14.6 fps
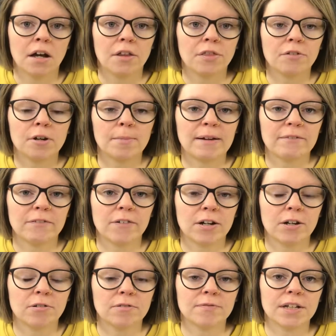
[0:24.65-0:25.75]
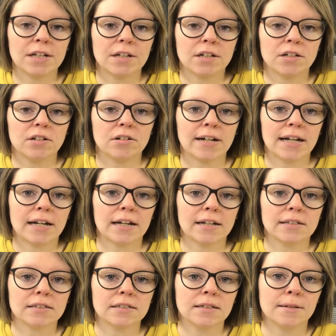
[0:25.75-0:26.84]
throw them at phone video
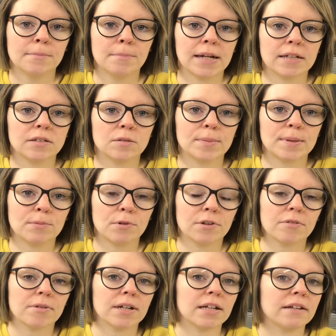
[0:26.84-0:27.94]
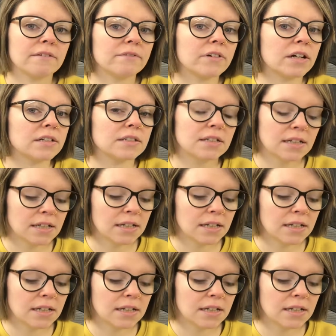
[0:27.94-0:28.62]
and make it a little bit more 3D fun.